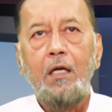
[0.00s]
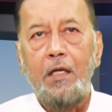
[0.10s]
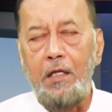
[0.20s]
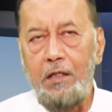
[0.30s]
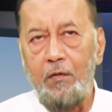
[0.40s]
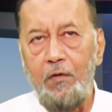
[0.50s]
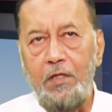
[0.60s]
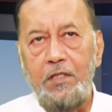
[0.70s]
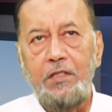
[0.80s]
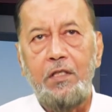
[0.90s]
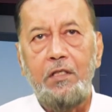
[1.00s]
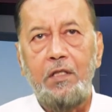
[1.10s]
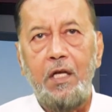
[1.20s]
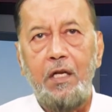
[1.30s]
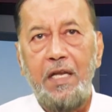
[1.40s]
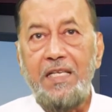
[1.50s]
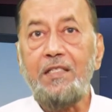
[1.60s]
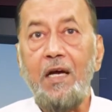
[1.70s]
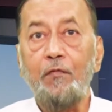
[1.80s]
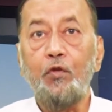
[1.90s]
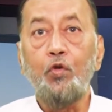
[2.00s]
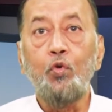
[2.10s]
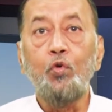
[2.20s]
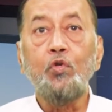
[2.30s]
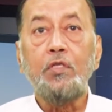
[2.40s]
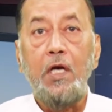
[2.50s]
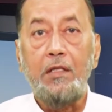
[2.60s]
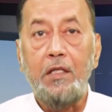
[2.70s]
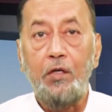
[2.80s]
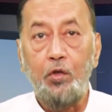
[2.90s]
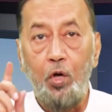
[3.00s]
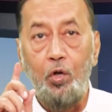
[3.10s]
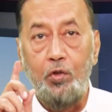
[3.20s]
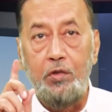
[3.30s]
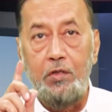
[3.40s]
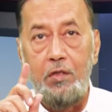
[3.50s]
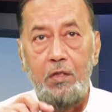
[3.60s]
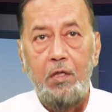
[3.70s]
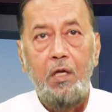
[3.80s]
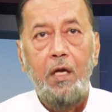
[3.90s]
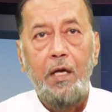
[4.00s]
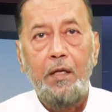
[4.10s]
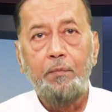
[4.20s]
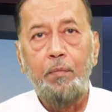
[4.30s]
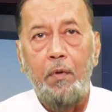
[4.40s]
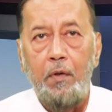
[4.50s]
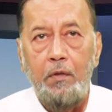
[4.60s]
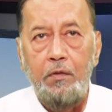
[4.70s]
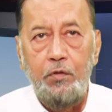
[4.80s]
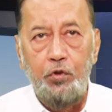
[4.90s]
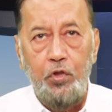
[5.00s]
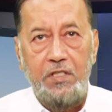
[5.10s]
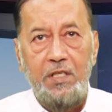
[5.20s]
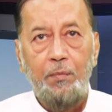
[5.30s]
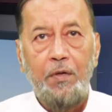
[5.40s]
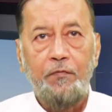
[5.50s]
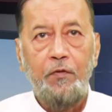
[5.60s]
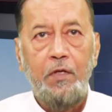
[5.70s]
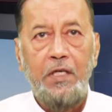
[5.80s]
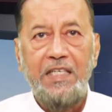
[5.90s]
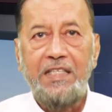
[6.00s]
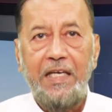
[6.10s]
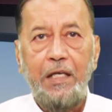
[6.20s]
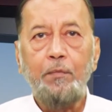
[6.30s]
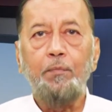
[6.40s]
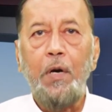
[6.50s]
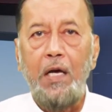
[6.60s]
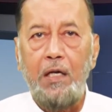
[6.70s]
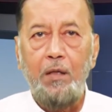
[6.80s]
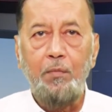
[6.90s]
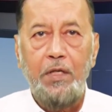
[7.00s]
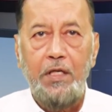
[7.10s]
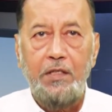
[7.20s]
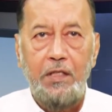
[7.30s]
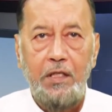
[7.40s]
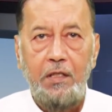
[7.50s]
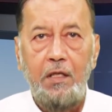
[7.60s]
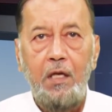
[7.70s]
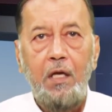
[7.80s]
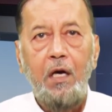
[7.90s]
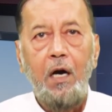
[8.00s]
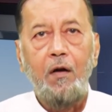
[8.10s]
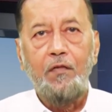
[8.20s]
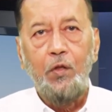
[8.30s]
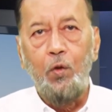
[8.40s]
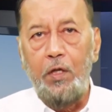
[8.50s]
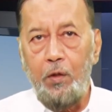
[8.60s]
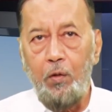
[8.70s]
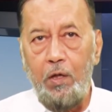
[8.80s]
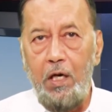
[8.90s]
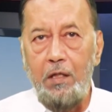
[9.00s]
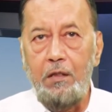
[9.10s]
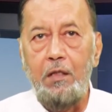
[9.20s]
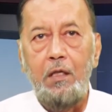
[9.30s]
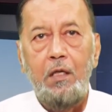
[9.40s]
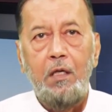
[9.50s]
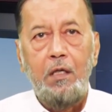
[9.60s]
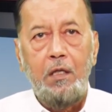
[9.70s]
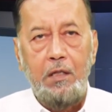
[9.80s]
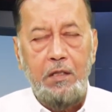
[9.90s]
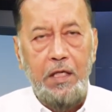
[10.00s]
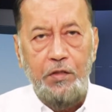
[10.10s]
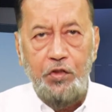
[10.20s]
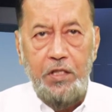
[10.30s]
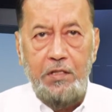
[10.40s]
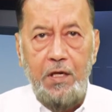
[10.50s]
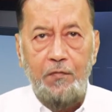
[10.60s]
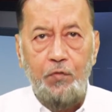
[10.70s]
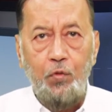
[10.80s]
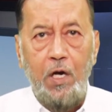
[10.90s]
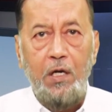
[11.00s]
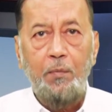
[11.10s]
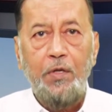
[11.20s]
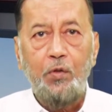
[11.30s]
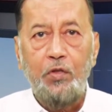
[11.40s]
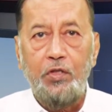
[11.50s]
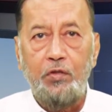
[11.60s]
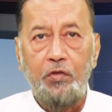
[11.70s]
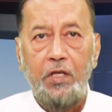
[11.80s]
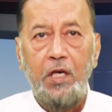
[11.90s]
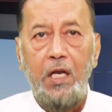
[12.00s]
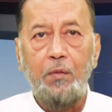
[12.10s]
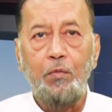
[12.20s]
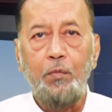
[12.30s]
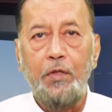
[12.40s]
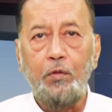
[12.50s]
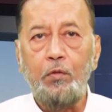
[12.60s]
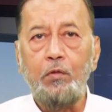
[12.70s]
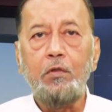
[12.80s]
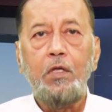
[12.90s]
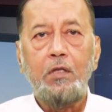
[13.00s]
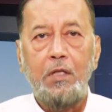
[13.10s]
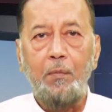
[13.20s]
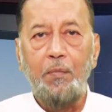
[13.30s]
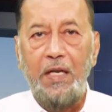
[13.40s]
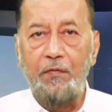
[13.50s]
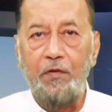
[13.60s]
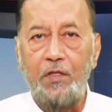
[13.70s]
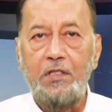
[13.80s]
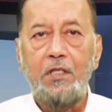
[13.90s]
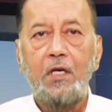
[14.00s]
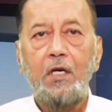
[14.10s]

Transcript: In other words, the list of do's and the don't. In juz number 18, para number 18 of the Holy Quran. It consists of surah number 23, Al-Mu'minun, the believers.